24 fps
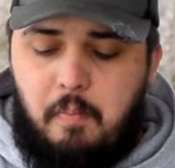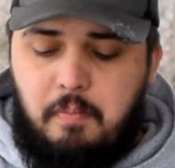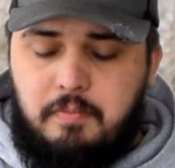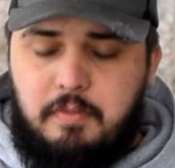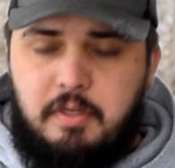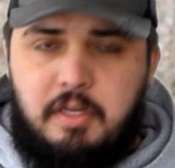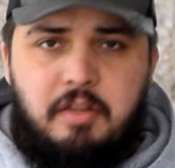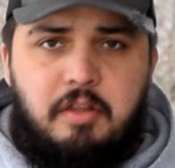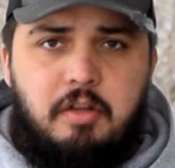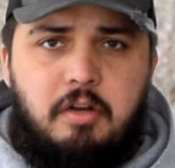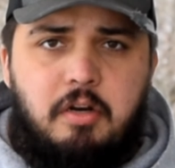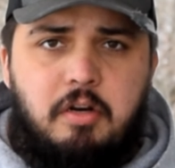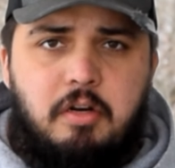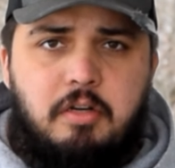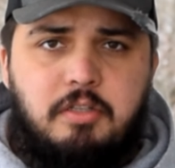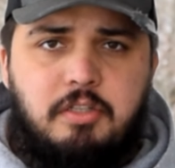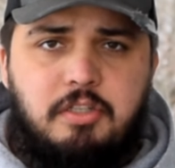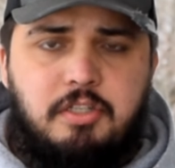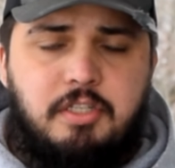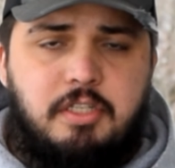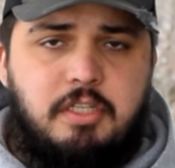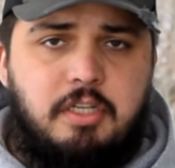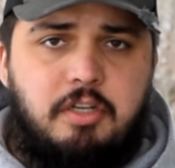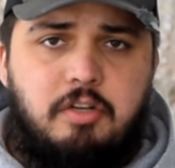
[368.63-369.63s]
And they're
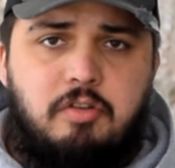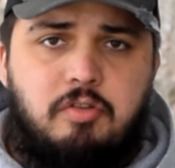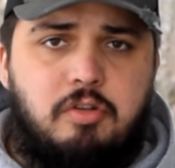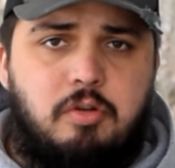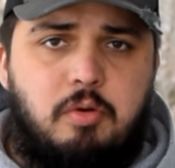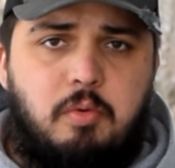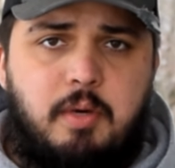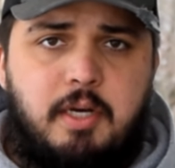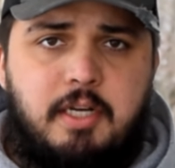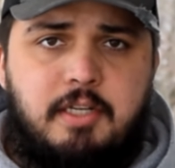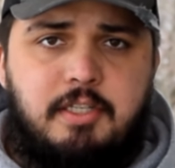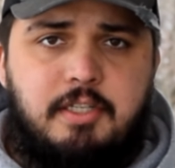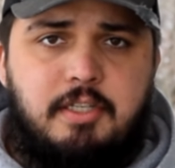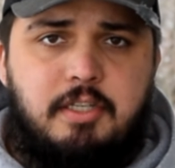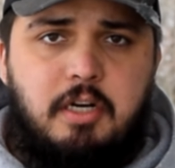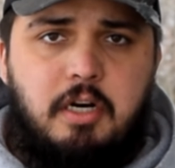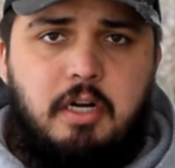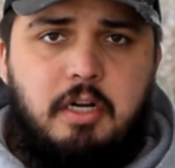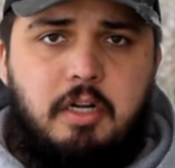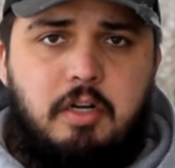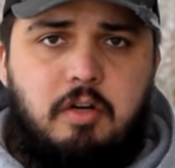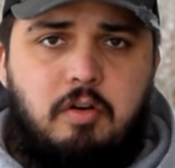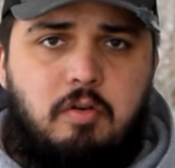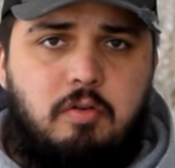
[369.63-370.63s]
just a new twist
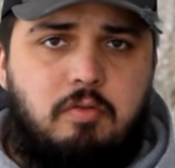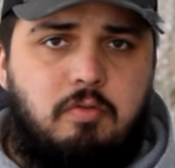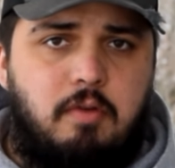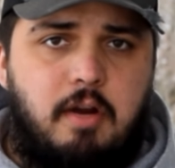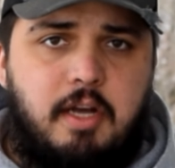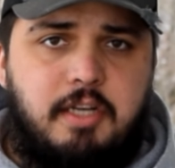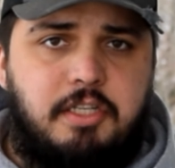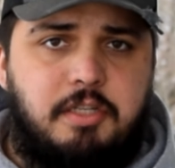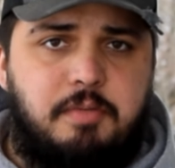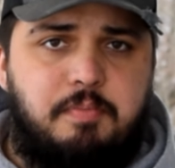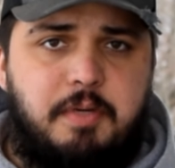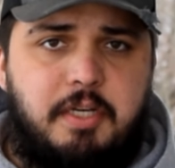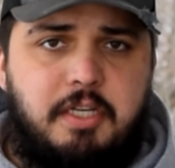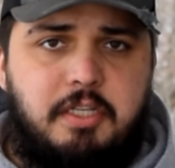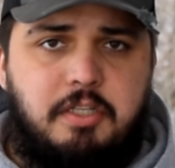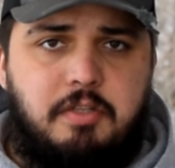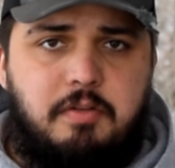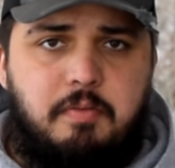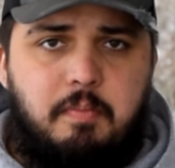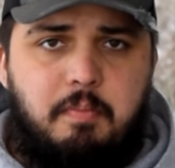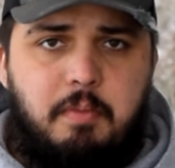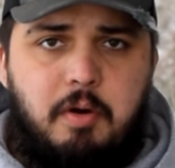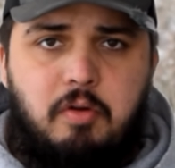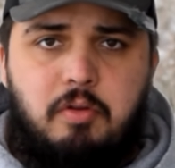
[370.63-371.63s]
on an old recipes.
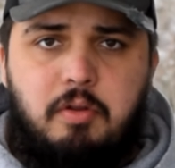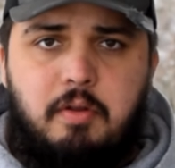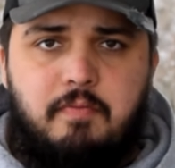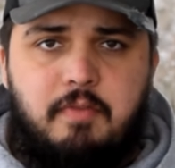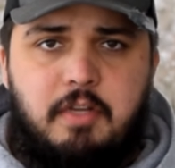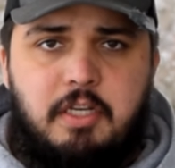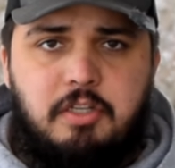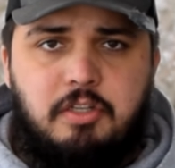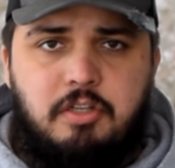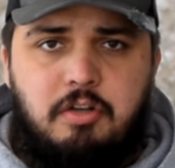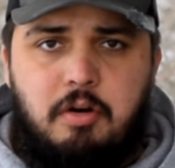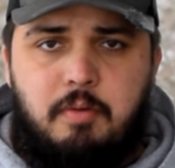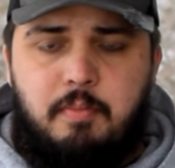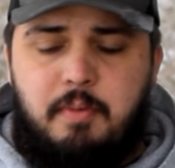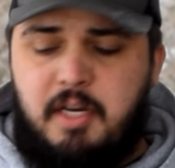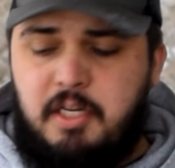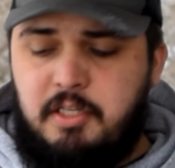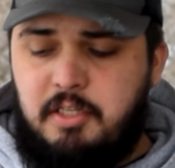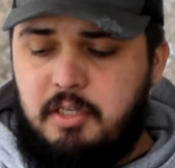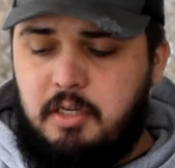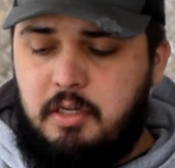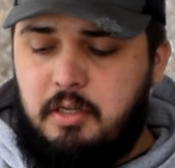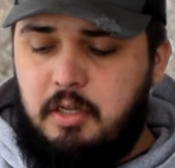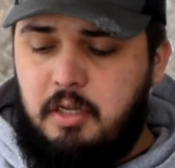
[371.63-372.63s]
Both of these are
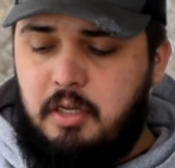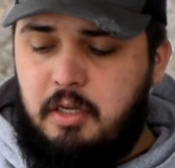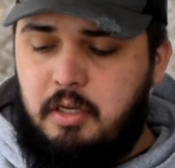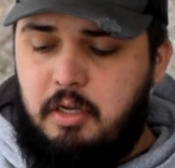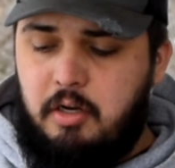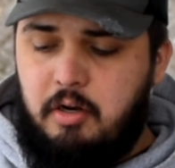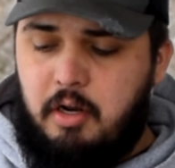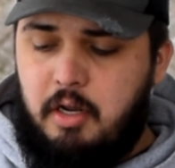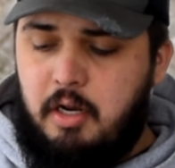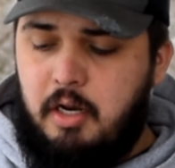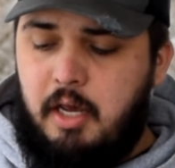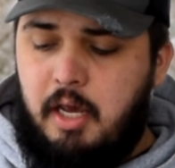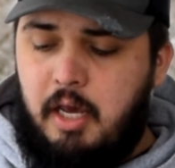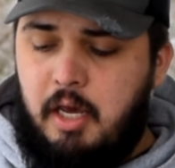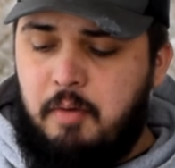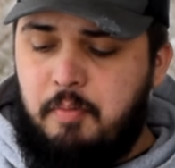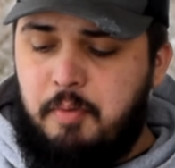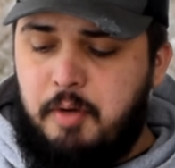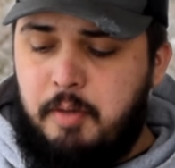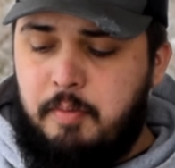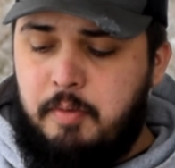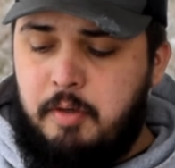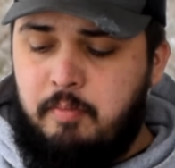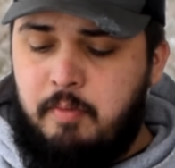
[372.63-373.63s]
basically. You're going to amp
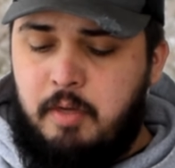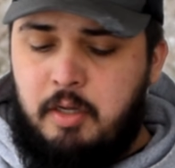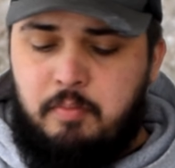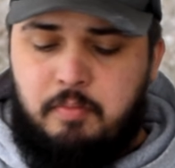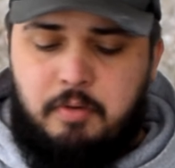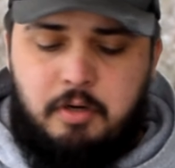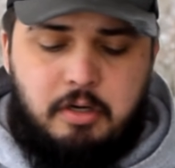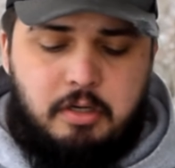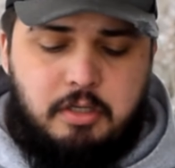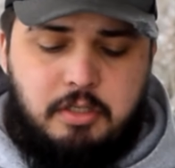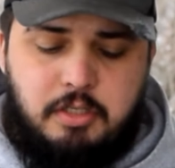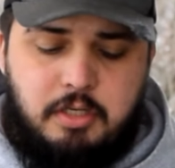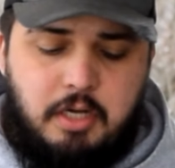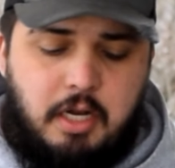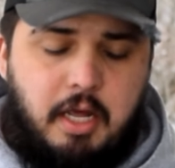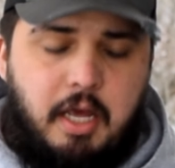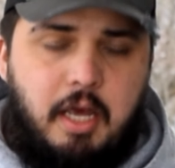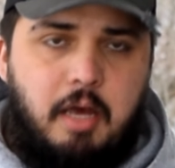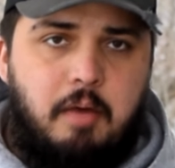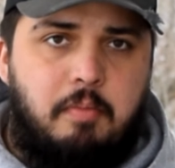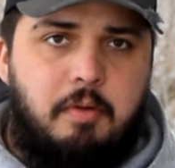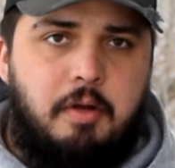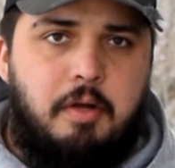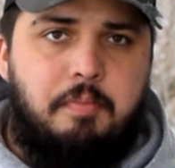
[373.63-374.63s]
up your meatballs, you're going to
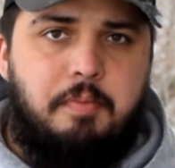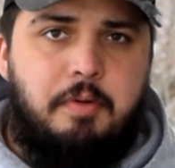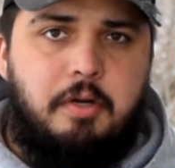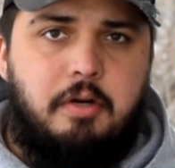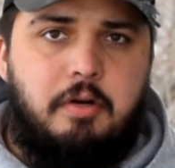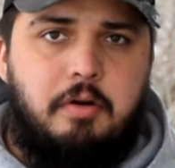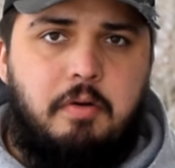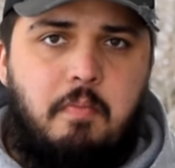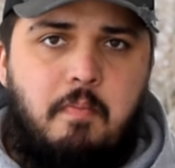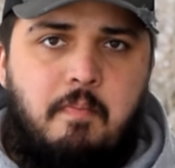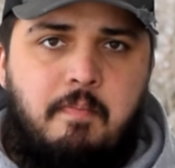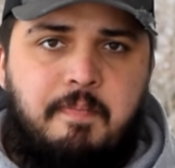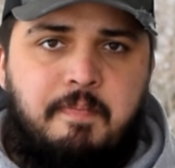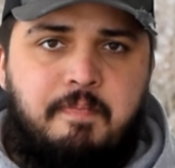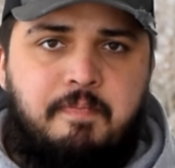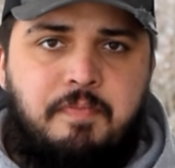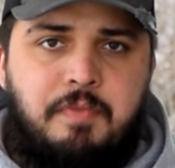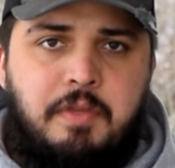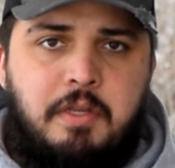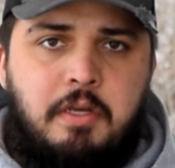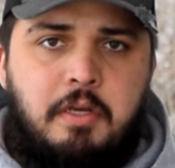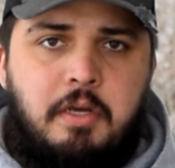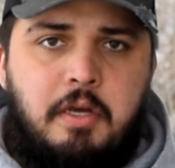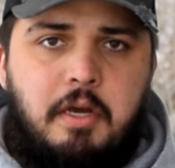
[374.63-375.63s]
amp up your
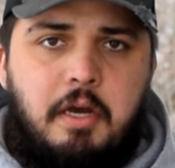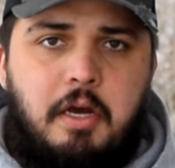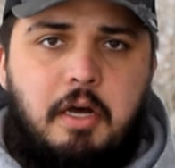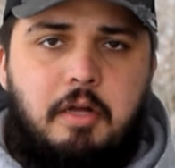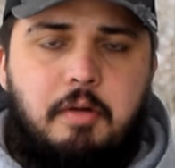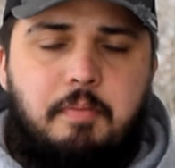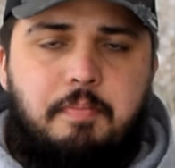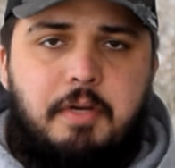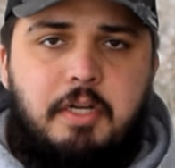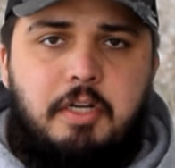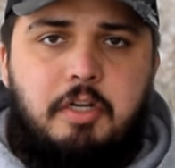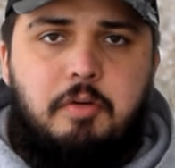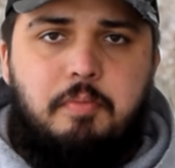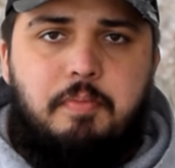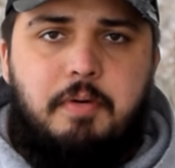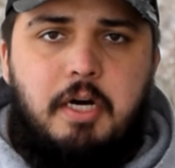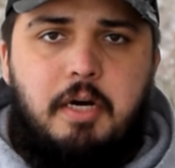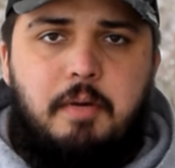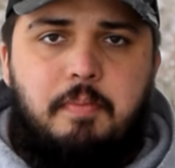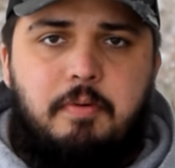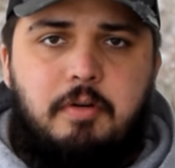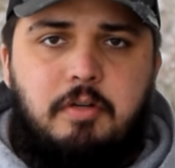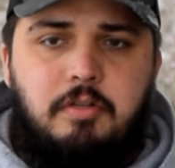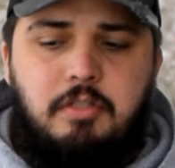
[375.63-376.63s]
jalapeno
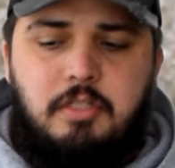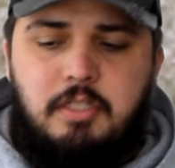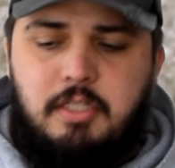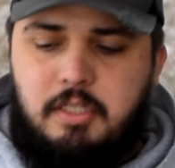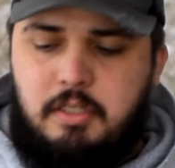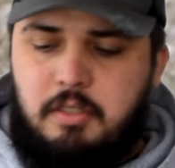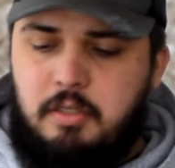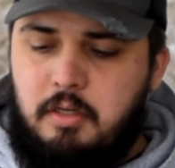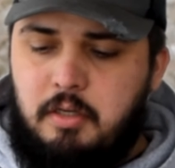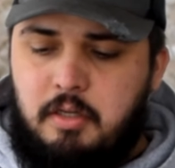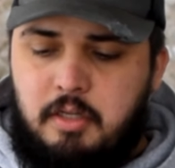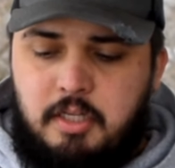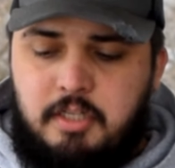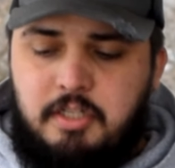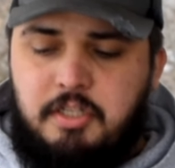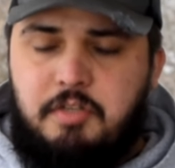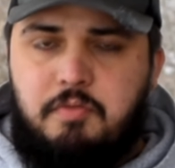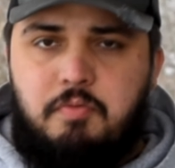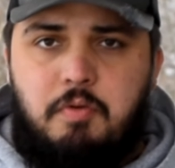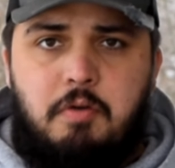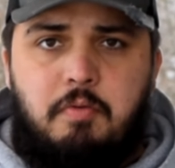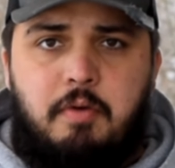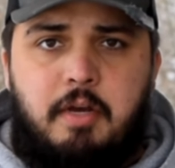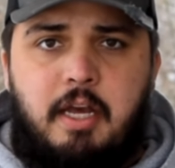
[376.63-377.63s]
poppers, and this is
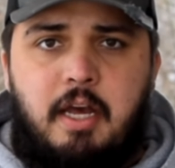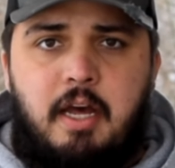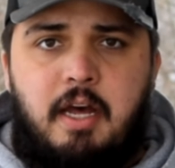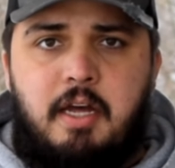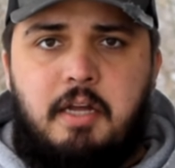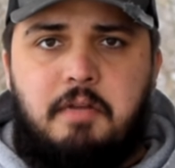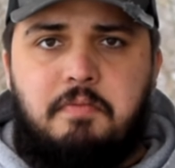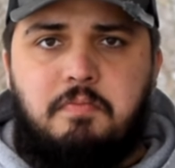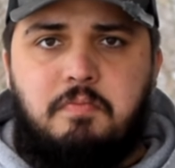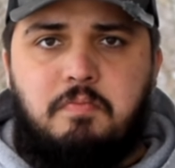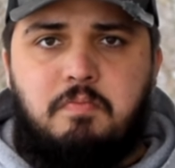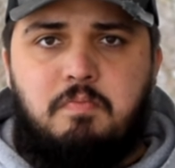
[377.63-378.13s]
what we got.